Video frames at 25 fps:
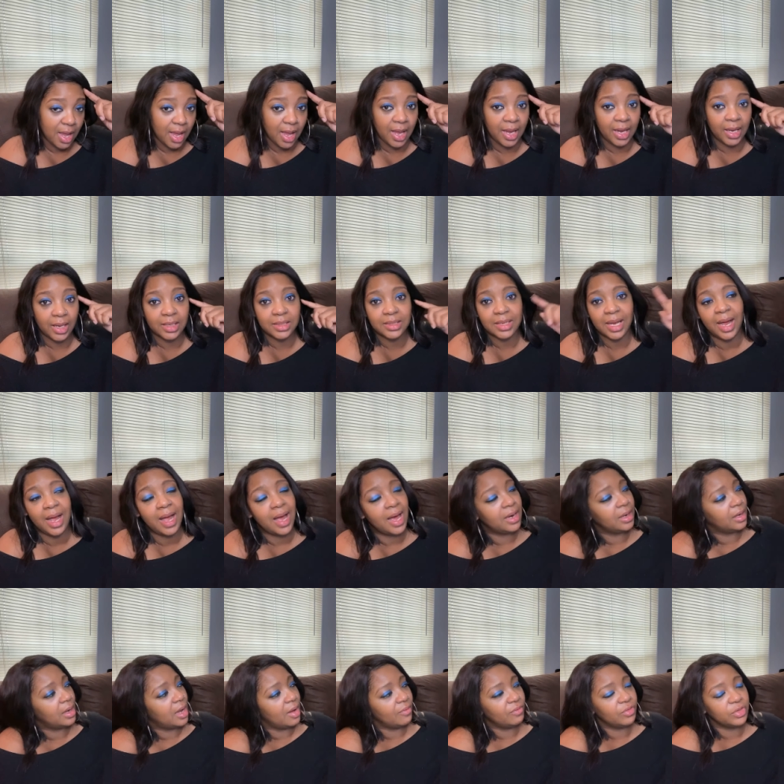And I had a
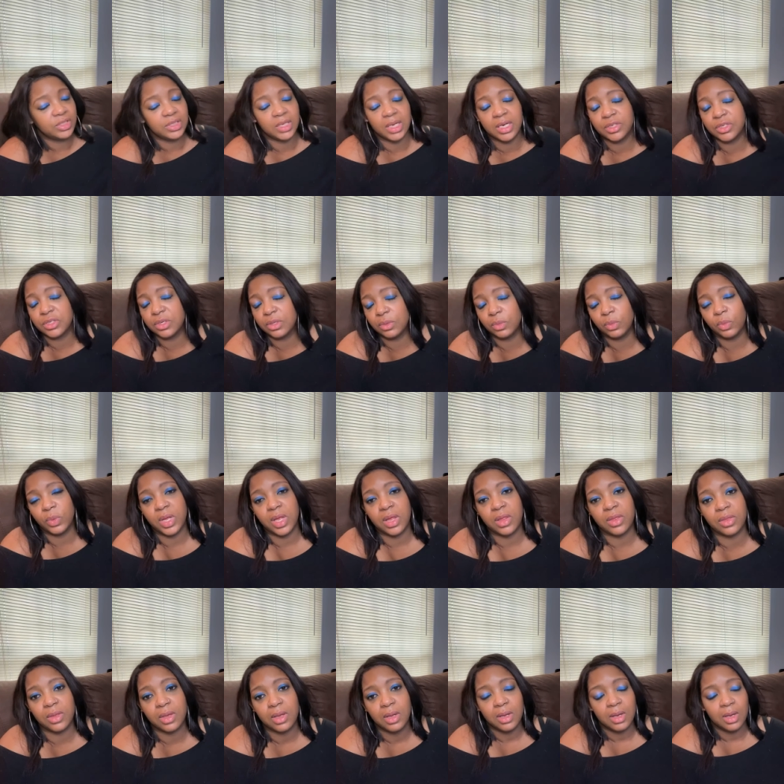conversation
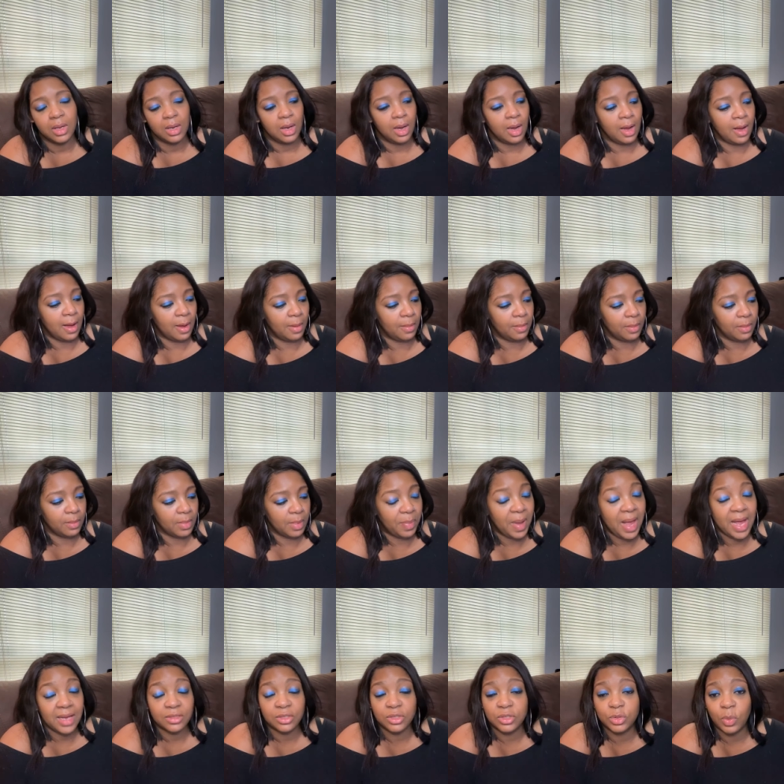with um, a
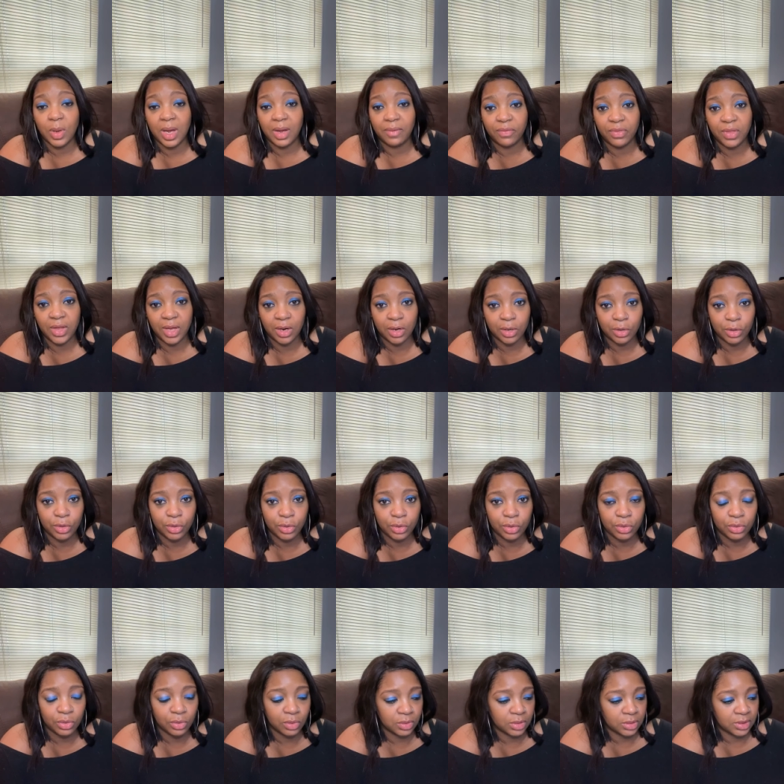pastor's wife there
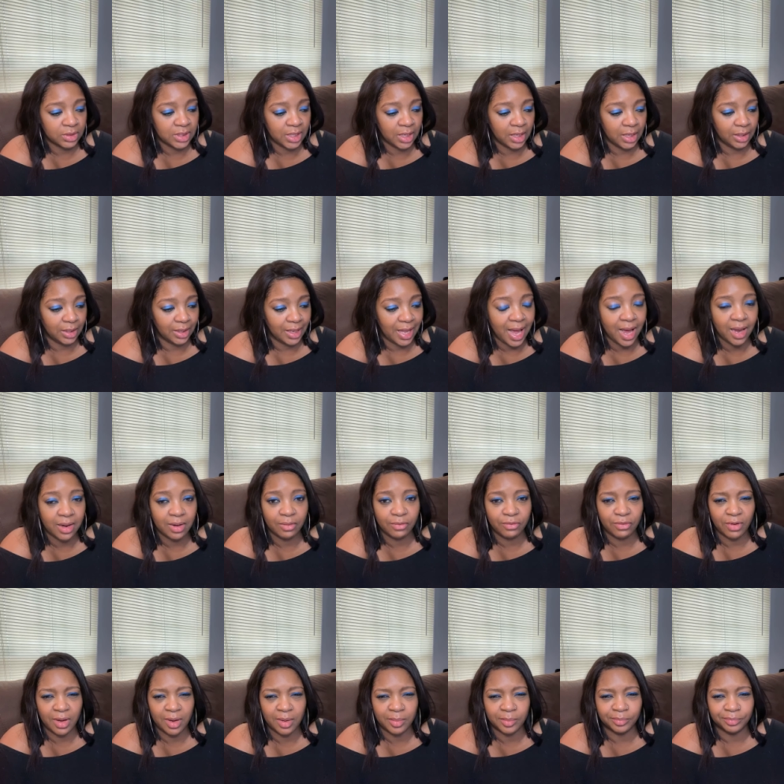who did a lot of
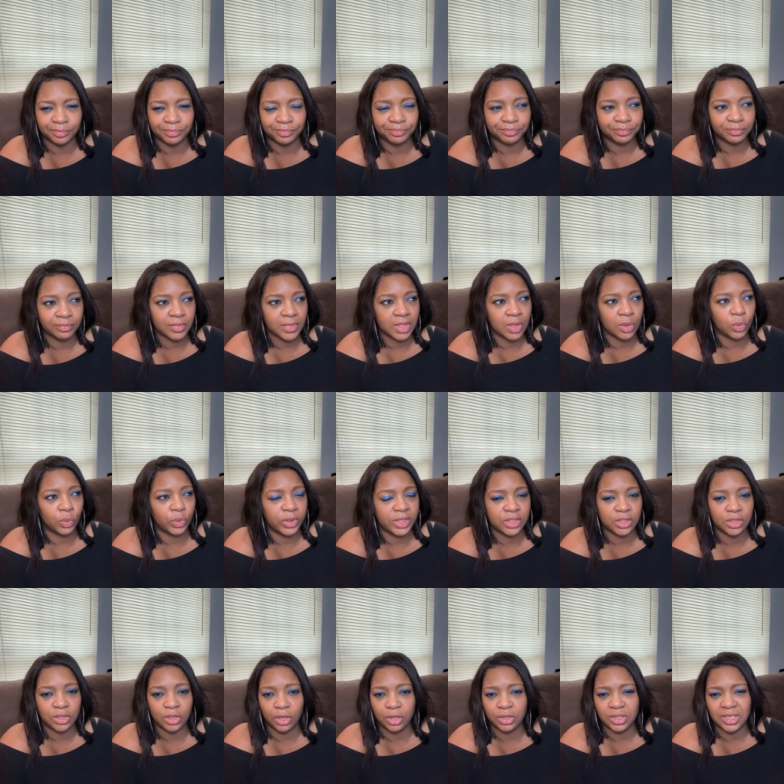um,
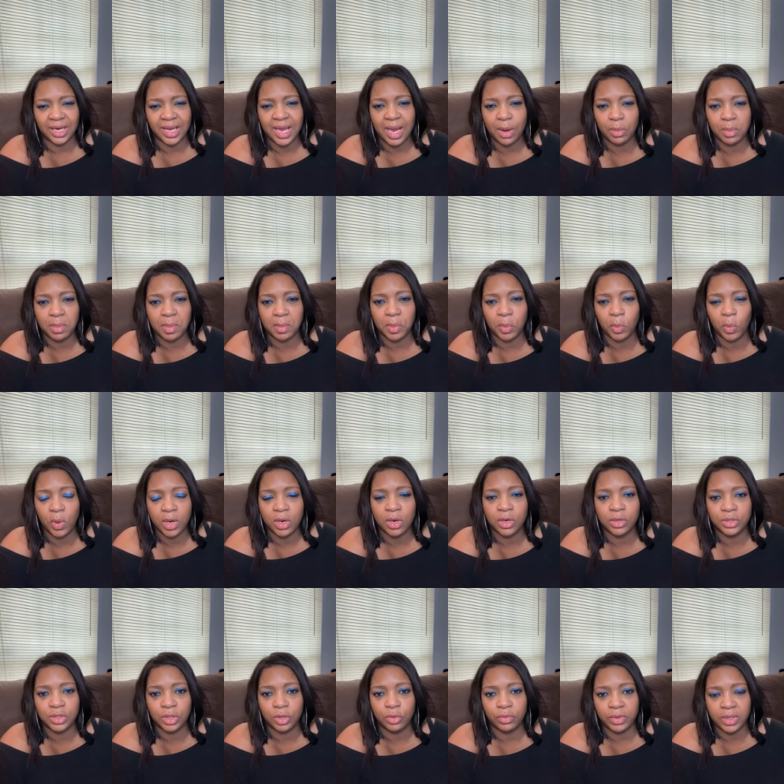research. I can't remember what her
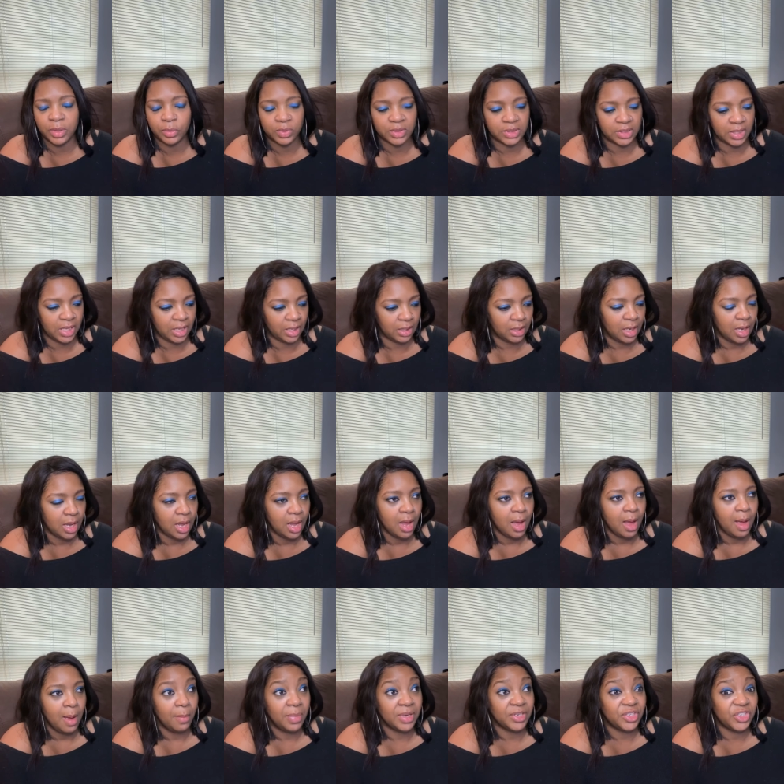degree was in,
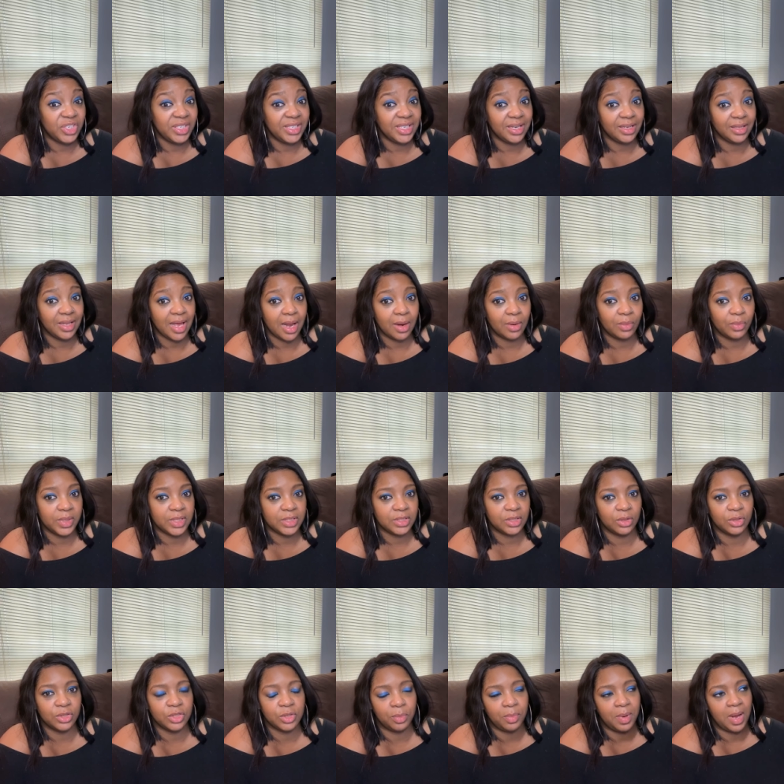but she did a lot of
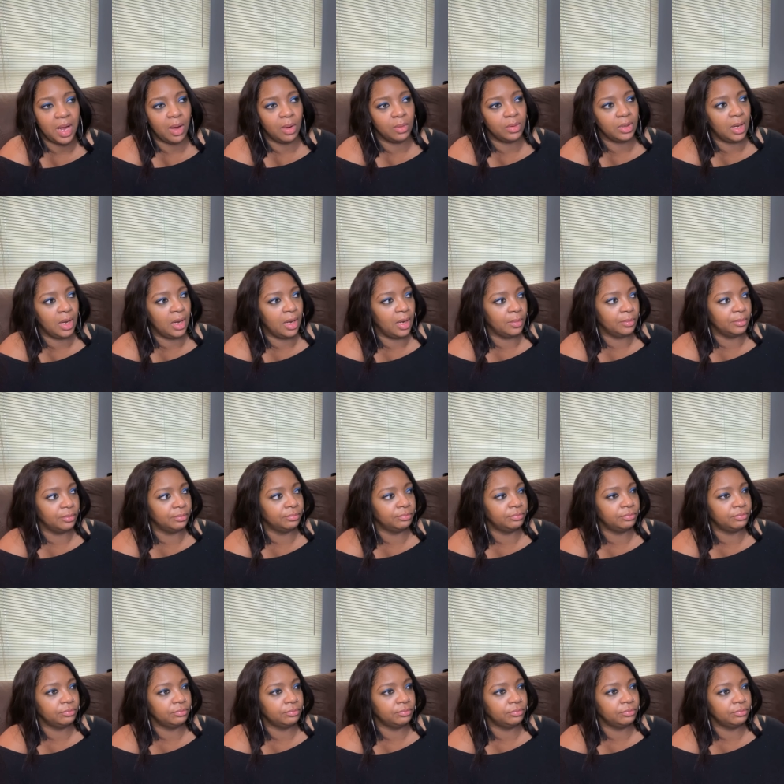research about um,